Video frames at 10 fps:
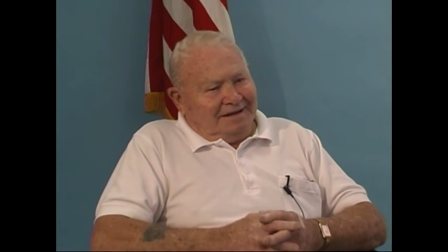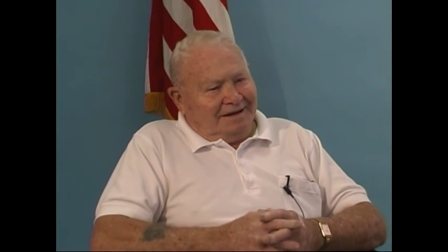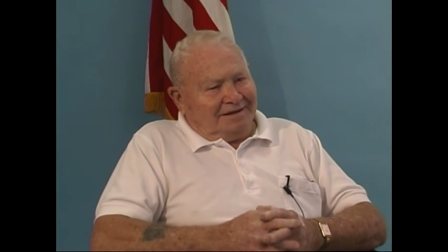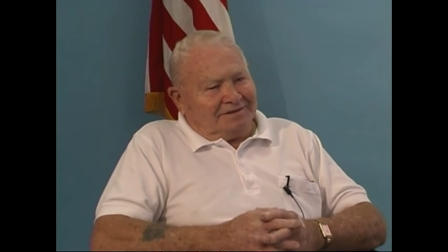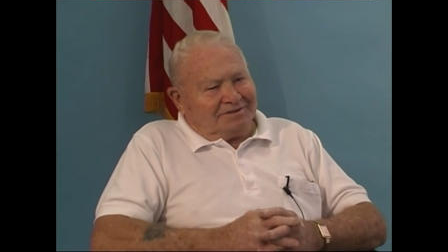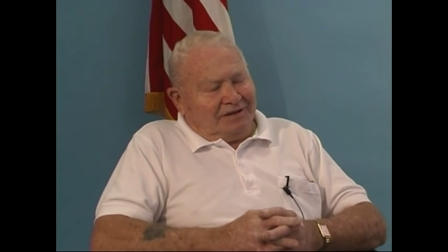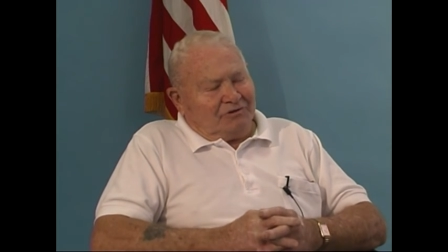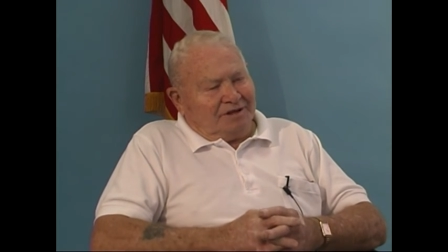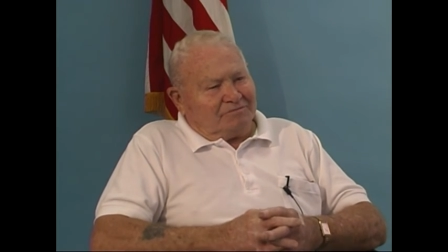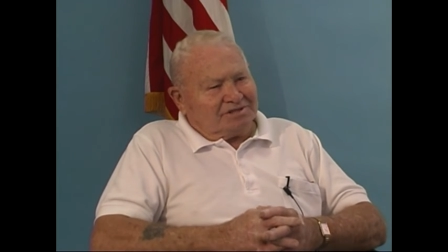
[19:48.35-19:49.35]
and I stayed
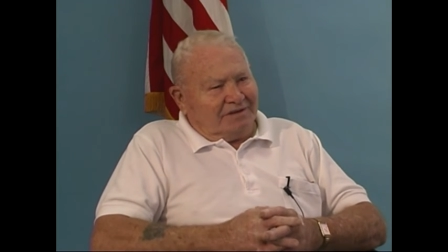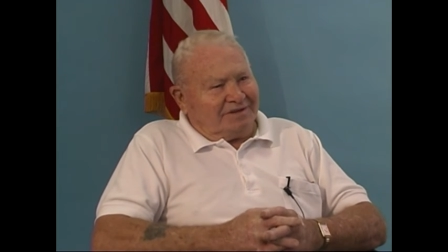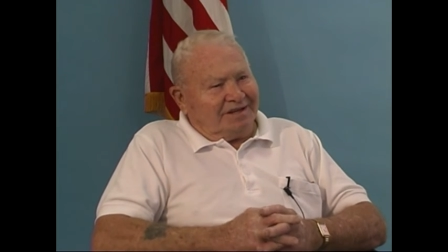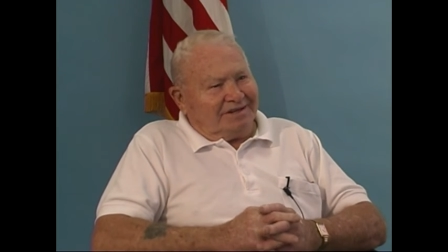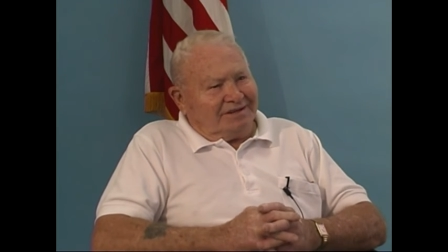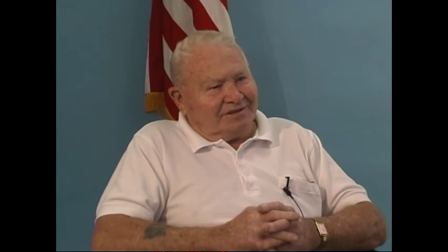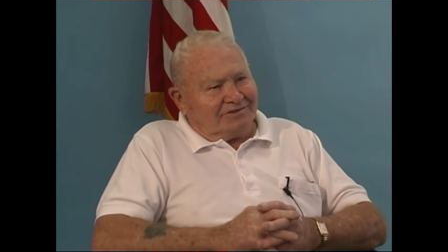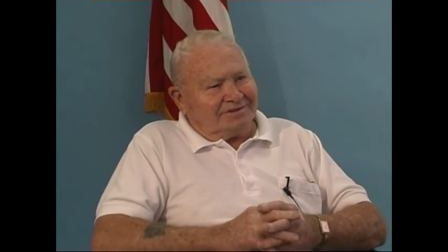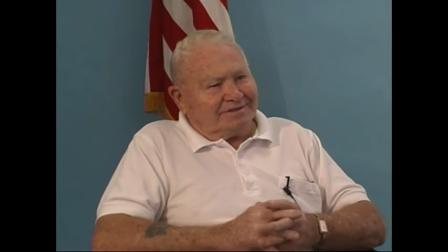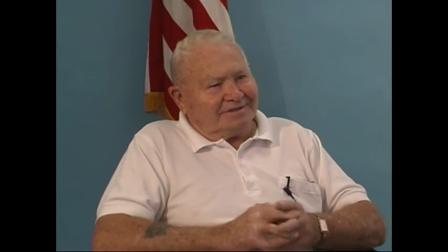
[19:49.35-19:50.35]
with them 17
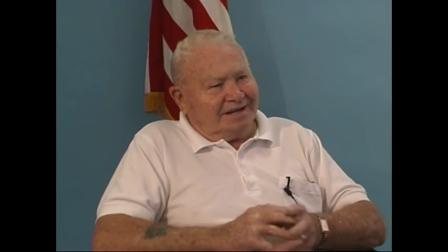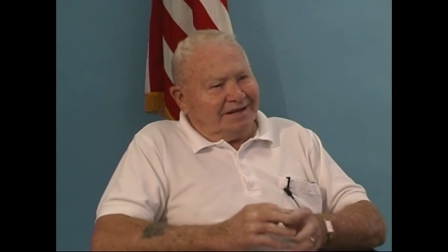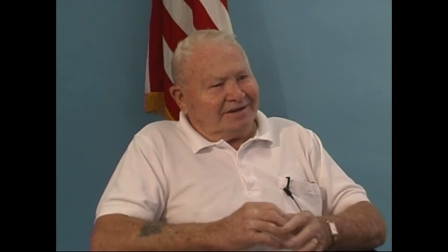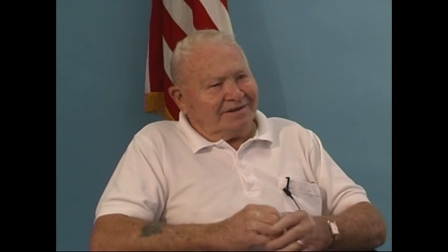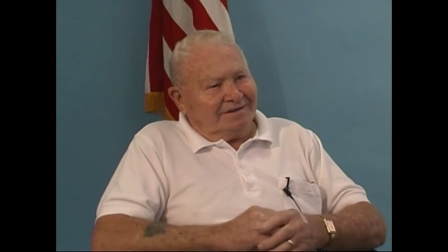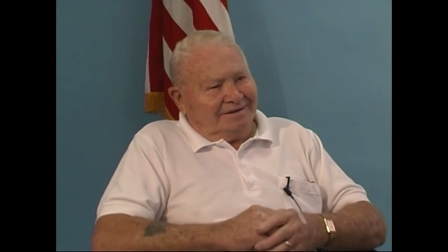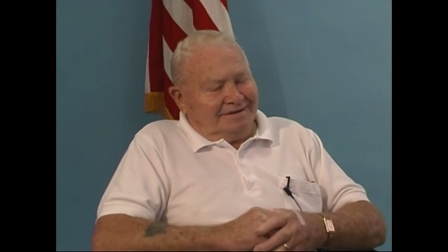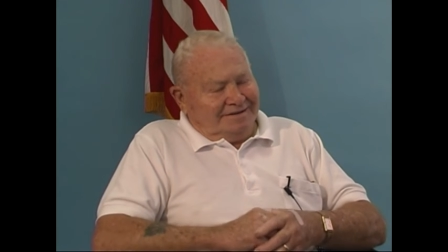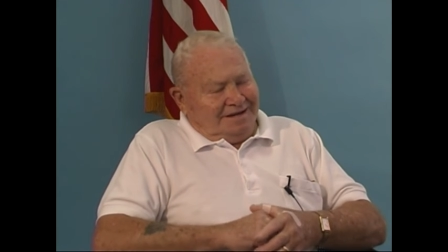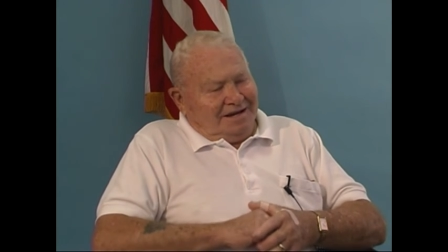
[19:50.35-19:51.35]
years, and later
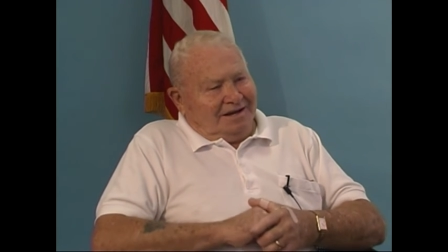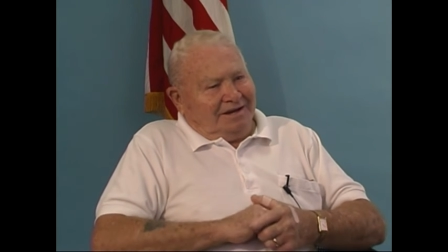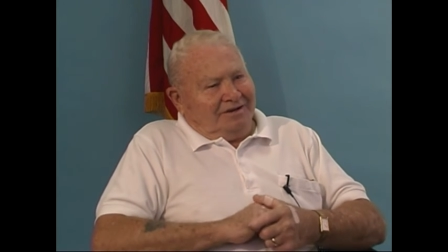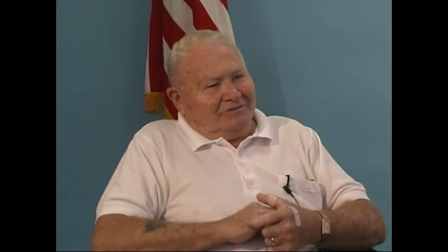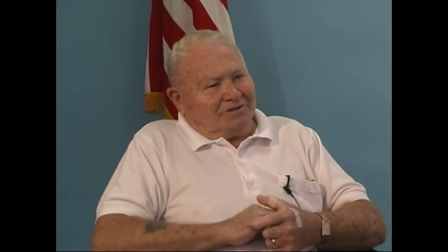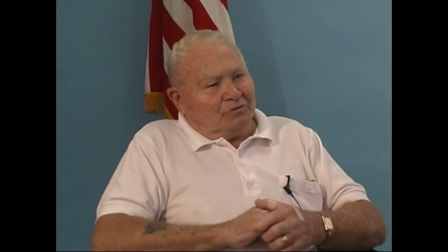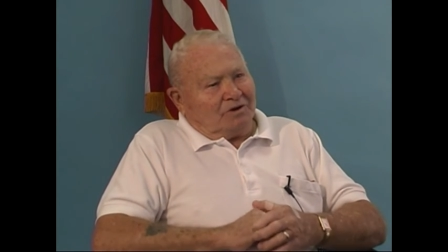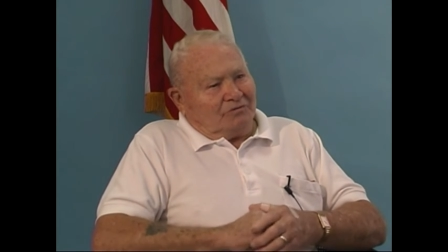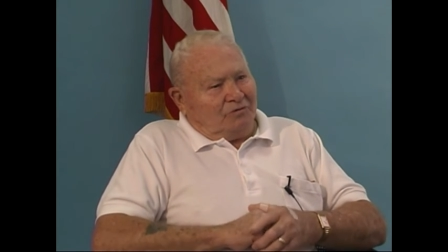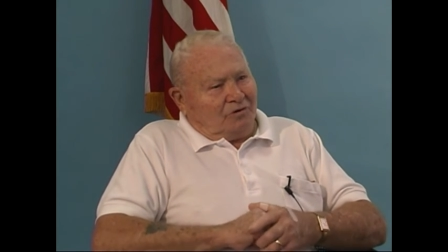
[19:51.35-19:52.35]
I went to
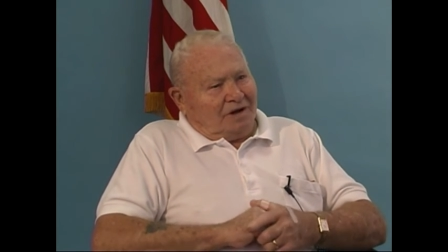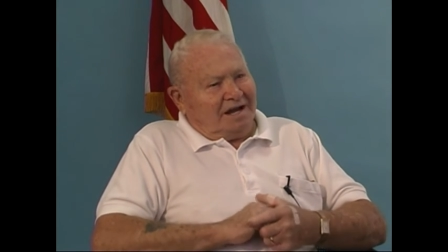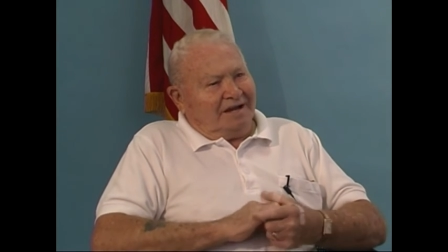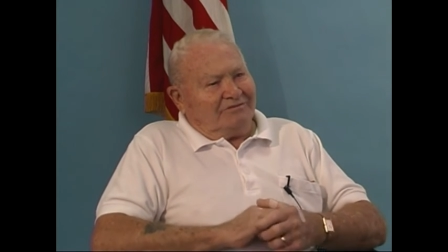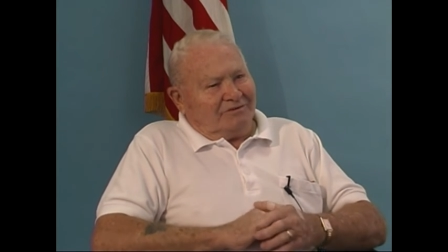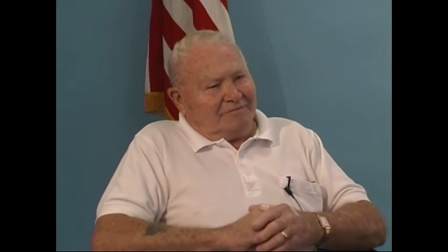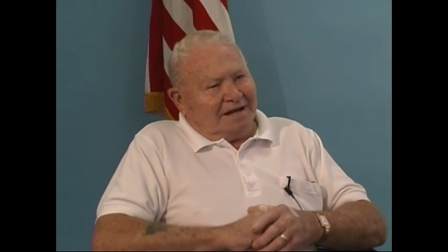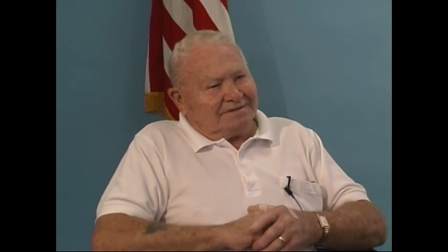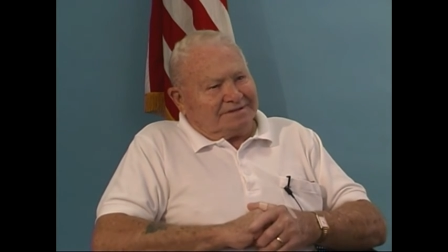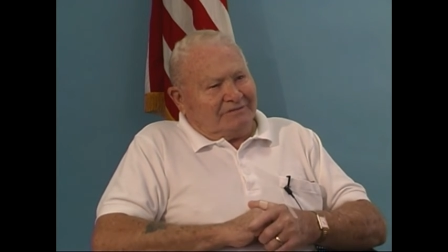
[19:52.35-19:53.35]
work at Fort Riley for
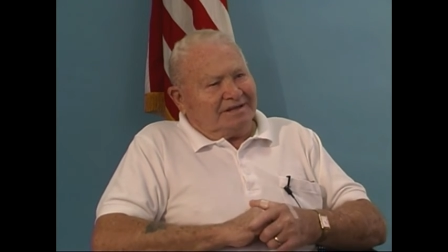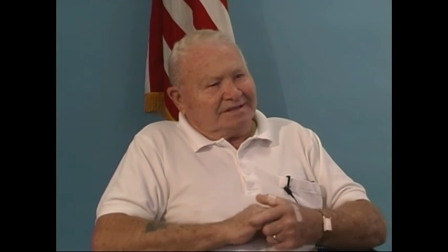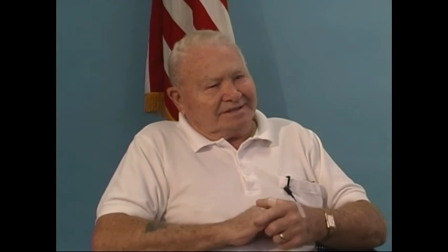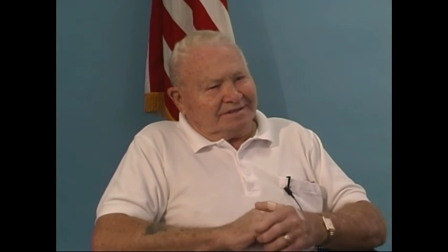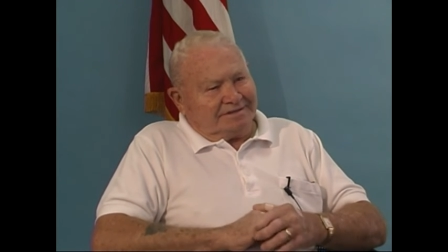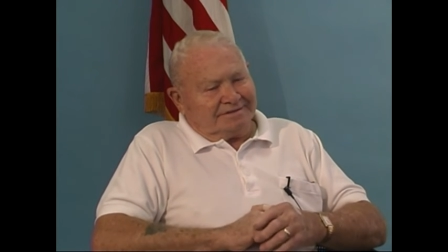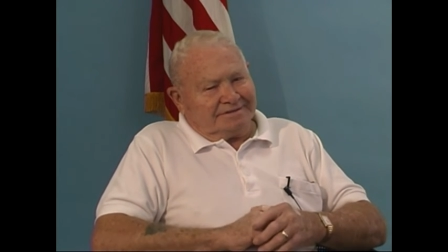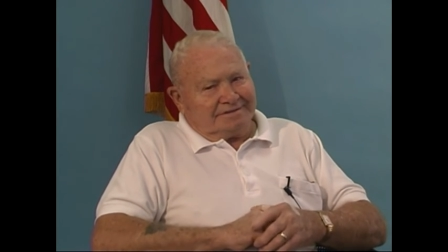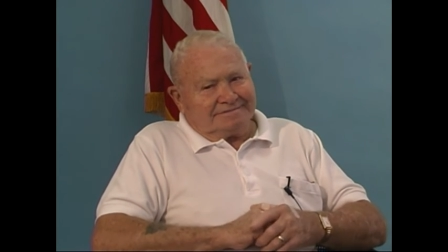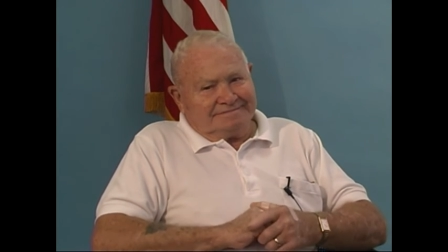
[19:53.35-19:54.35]
about 17 years.
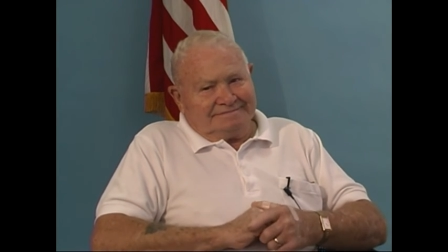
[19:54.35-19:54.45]
So.